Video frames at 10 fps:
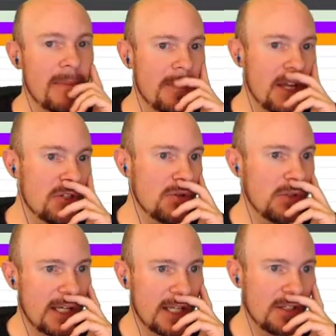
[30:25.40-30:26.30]
maybe I do
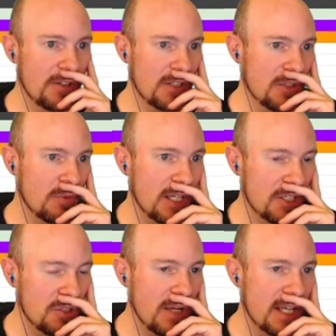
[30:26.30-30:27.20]
like I did on the other one. I
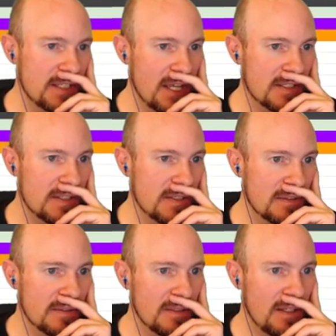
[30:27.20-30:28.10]
do
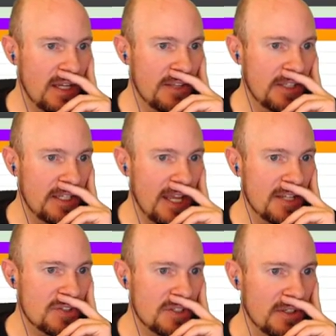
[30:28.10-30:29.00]
SS and then
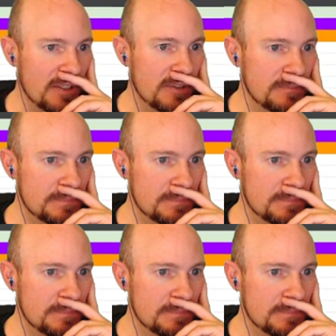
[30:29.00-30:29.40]
S tier.